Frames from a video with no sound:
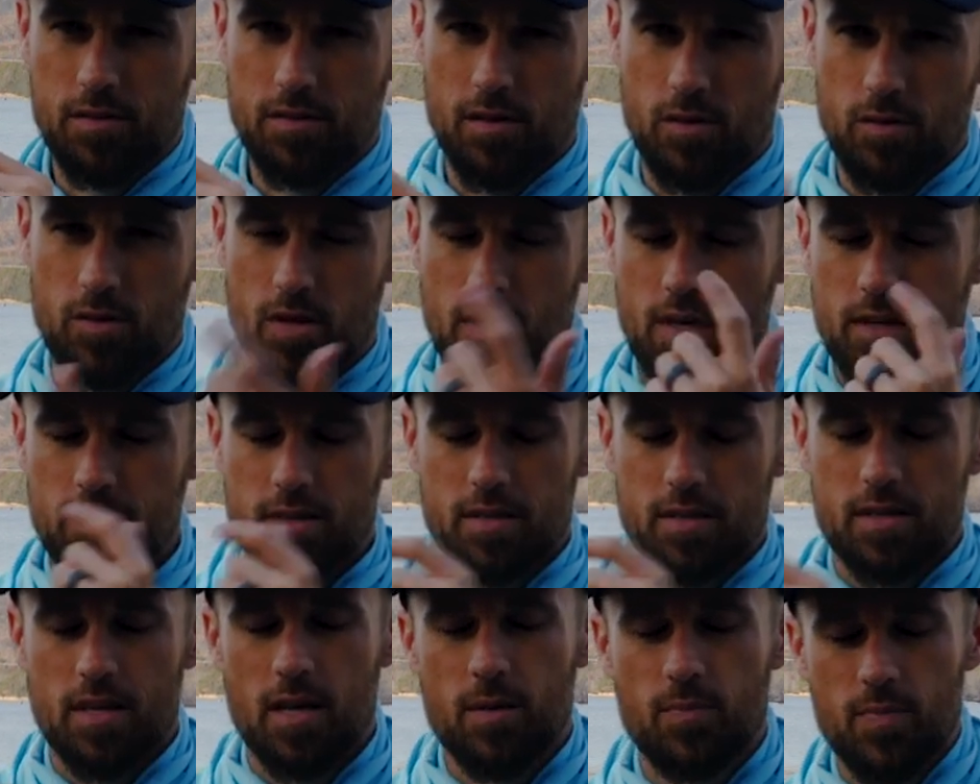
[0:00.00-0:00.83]
So
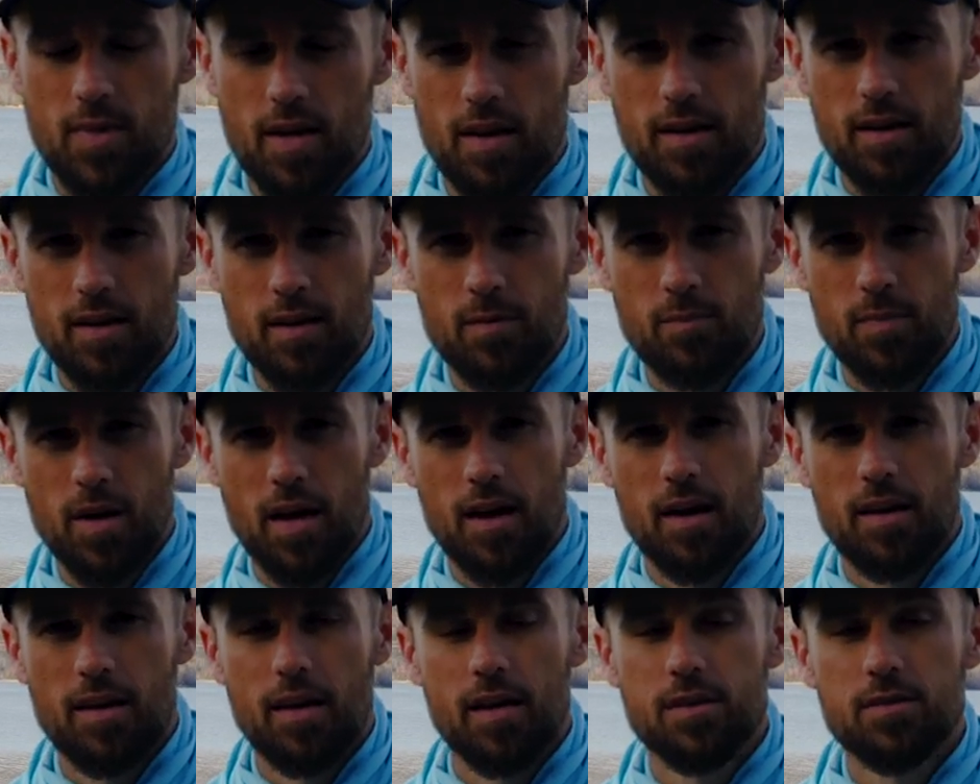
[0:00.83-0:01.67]
just keep that in
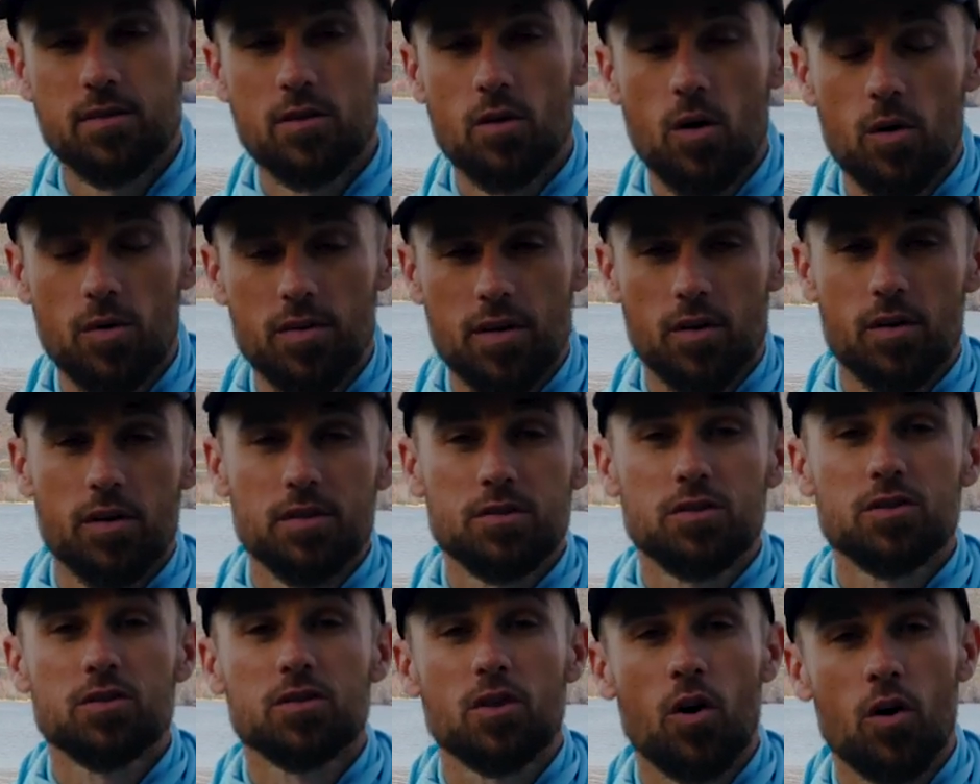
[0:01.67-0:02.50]
mind as you go out there and
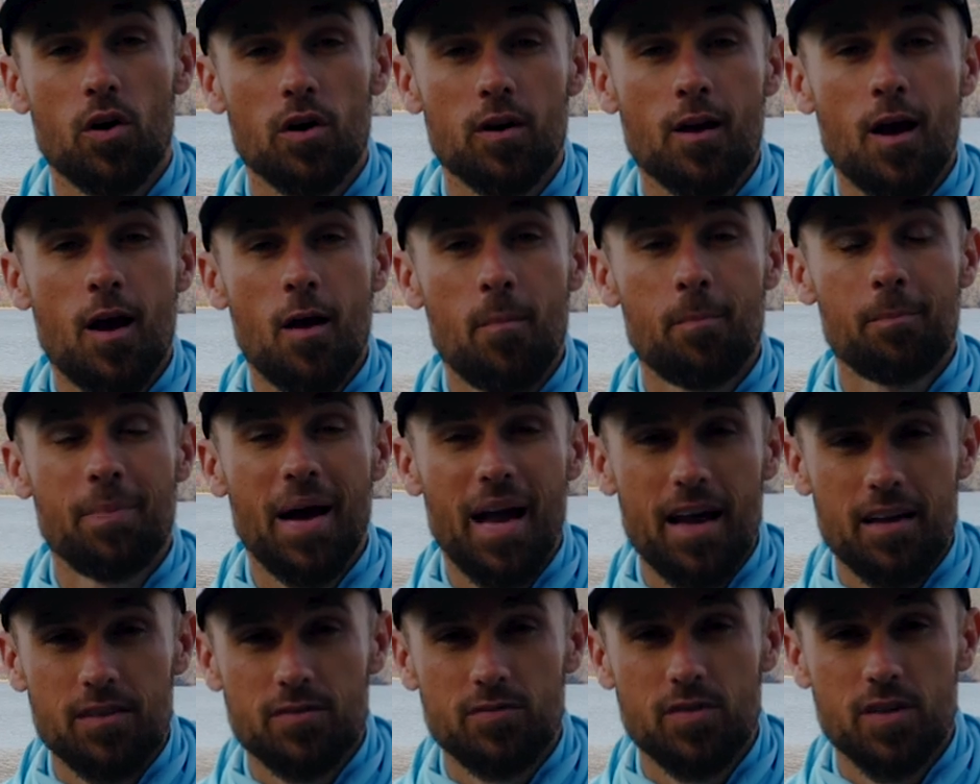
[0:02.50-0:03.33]
start
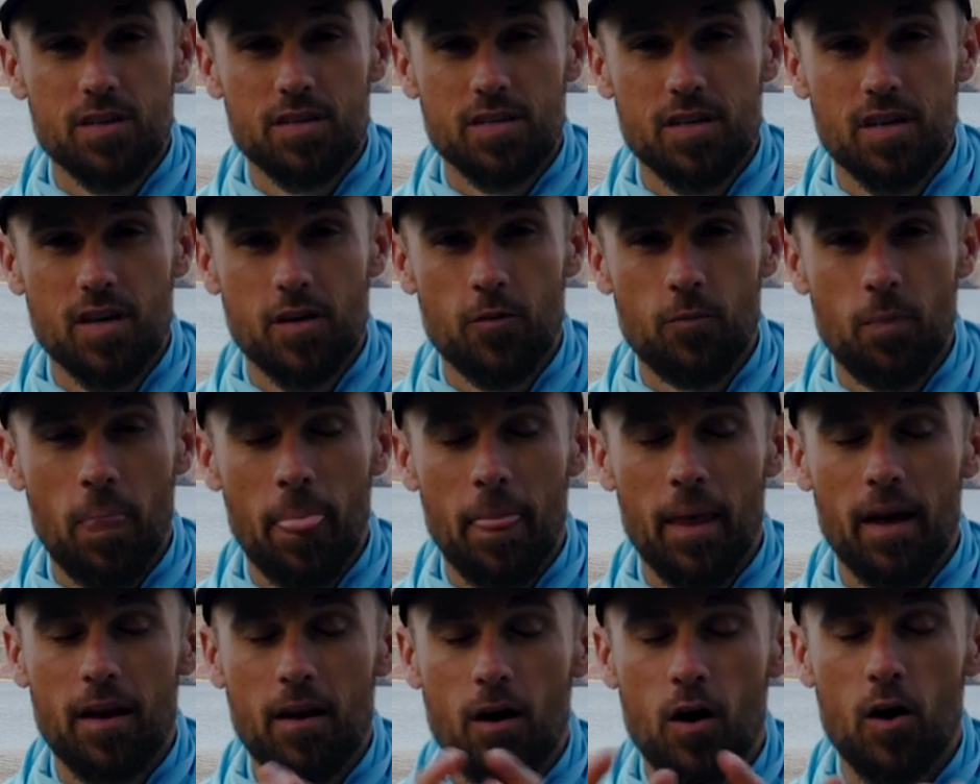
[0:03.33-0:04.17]
bass fishing
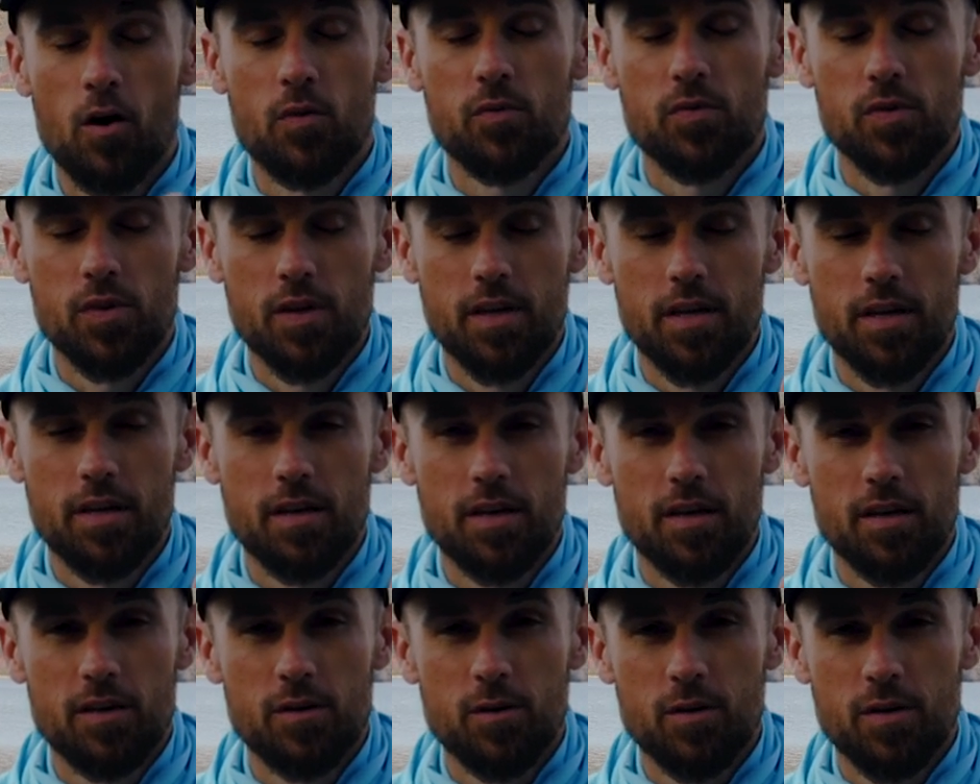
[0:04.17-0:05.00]
and hopefully
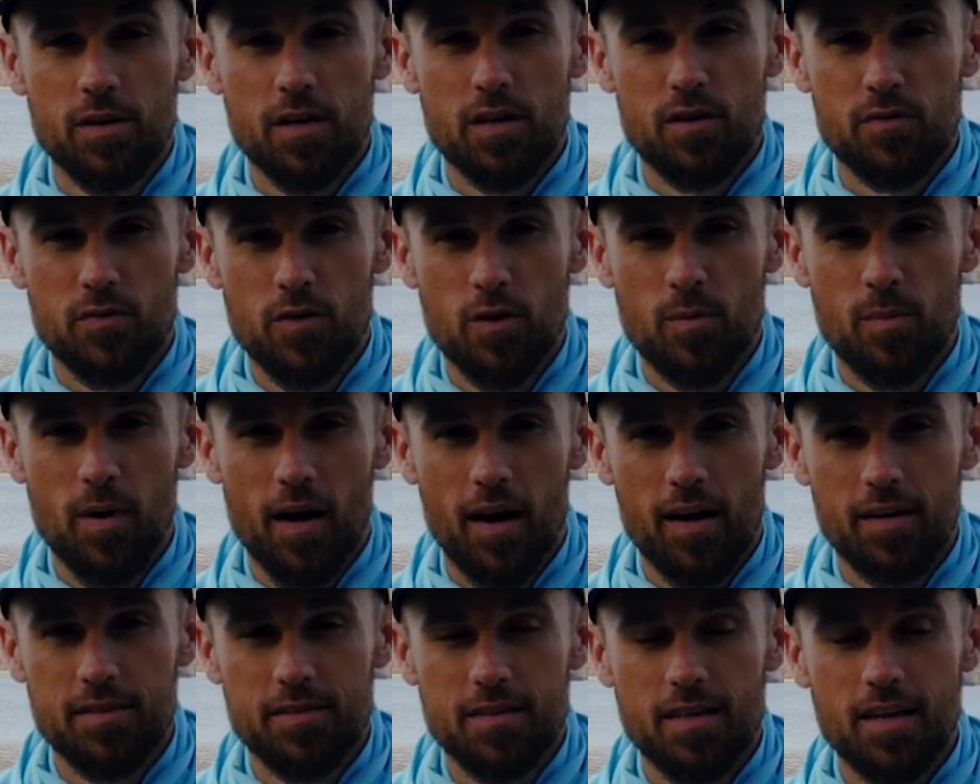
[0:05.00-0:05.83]
you can get a few
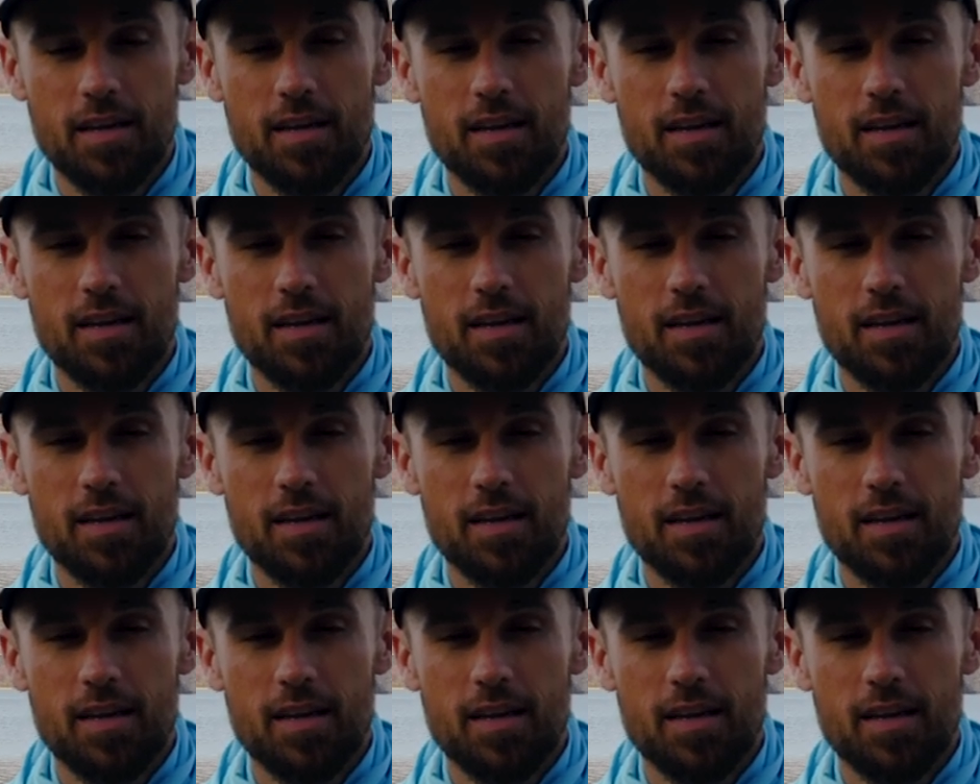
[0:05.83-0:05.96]
bites